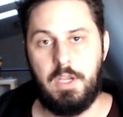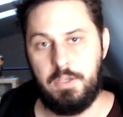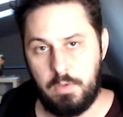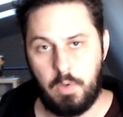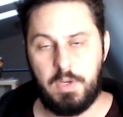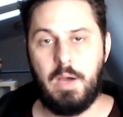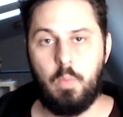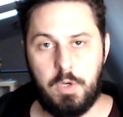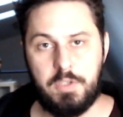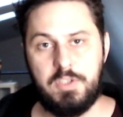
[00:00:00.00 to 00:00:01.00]
And you go down
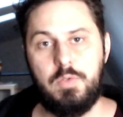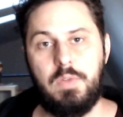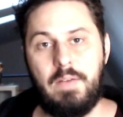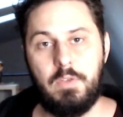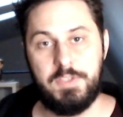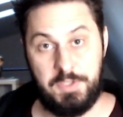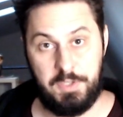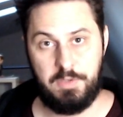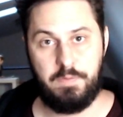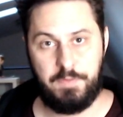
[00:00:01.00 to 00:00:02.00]
one or two levels
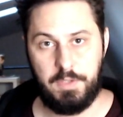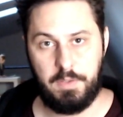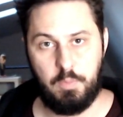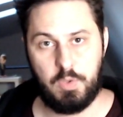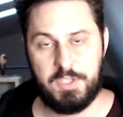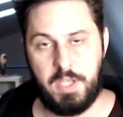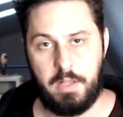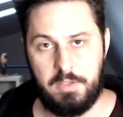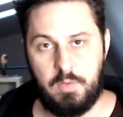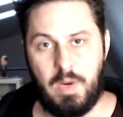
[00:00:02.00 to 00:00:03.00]
until you feel on more
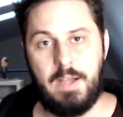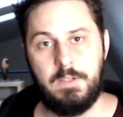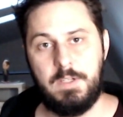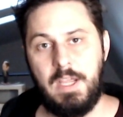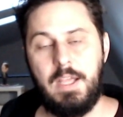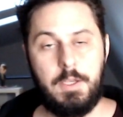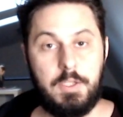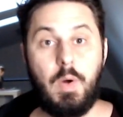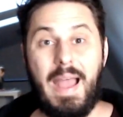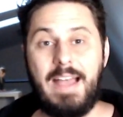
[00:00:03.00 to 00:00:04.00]
solid ground,
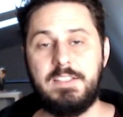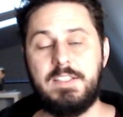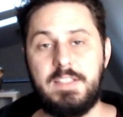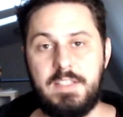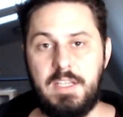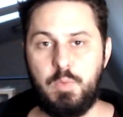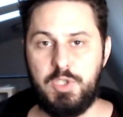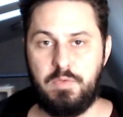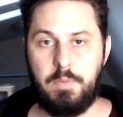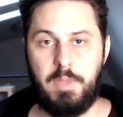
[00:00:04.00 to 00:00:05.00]
as
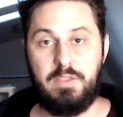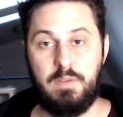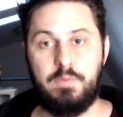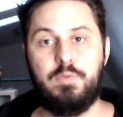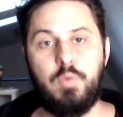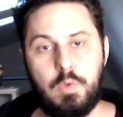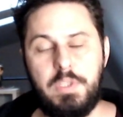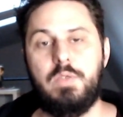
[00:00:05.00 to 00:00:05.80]
distinguished from like the fully